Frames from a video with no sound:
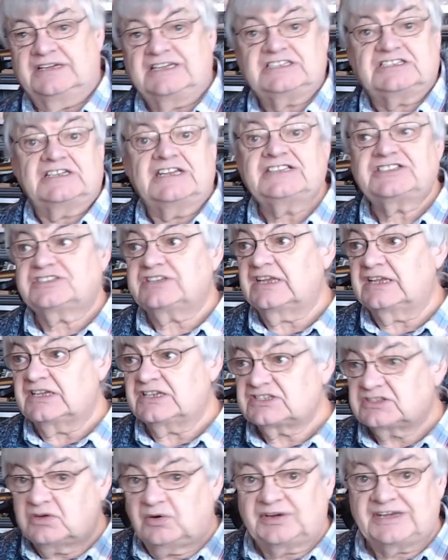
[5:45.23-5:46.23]
it's listening,
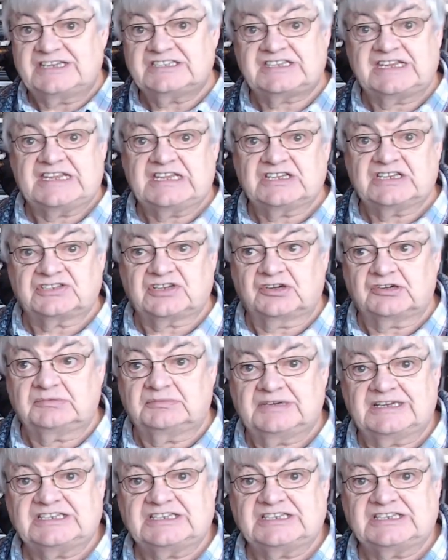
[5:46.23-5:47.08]
it's got its ears open,